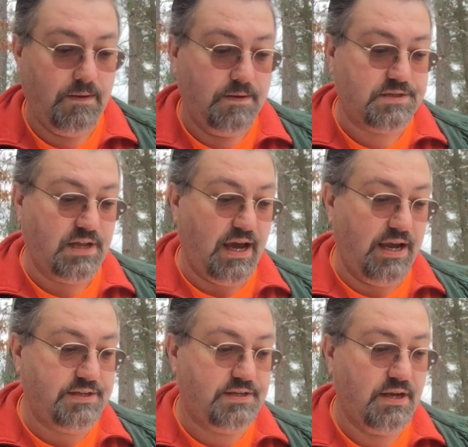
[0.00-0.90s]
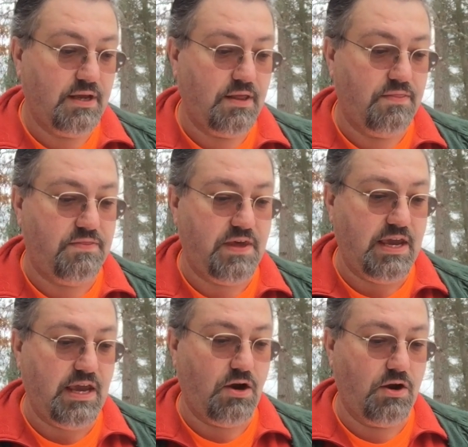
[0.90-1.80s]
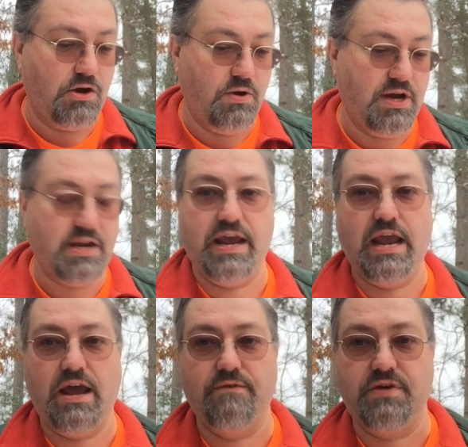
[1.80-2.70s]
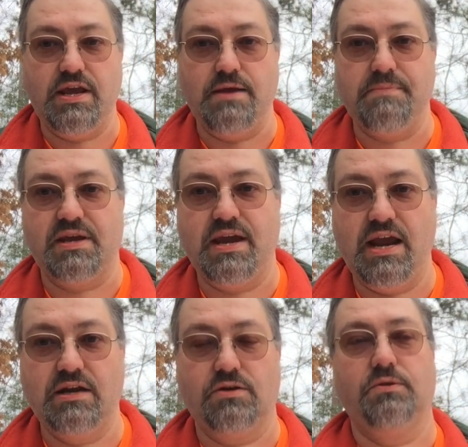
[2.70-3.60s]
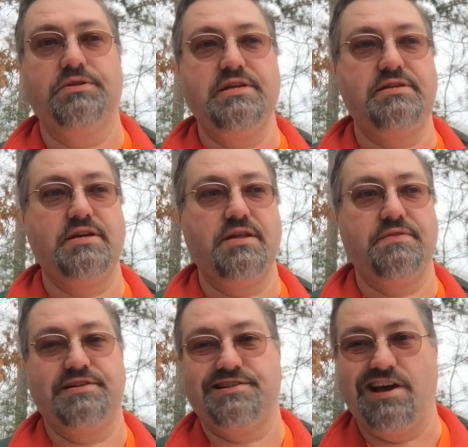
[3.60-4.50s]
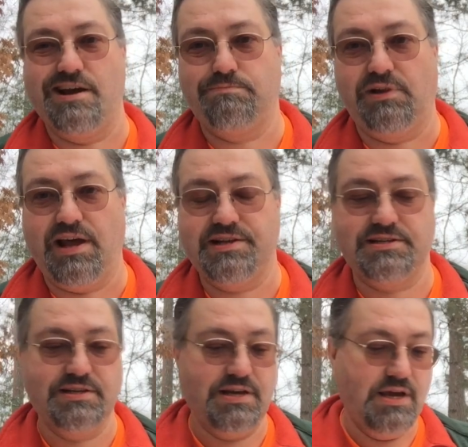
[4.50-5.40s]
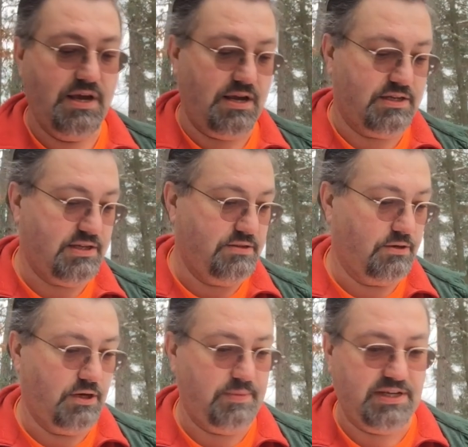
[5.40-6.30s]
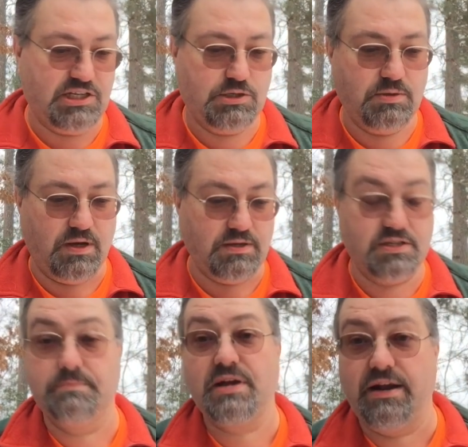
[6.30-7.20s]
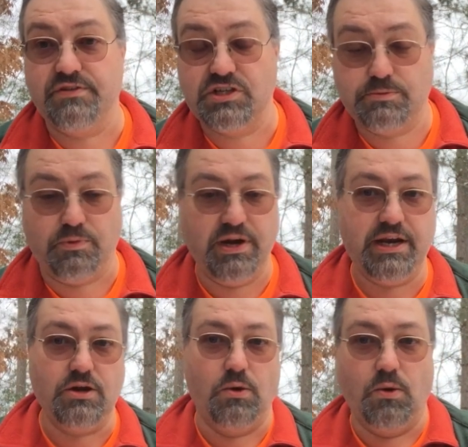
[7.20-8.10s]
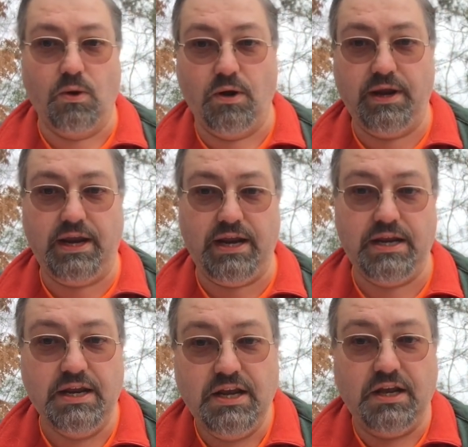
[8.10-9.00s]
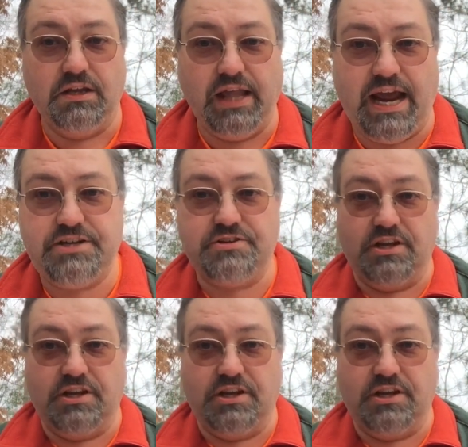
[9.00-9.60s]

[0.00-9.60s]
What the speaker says: Slides, they are going to have a mechanical detent that's not plastic. It's either going to be some kind of a spring or a latch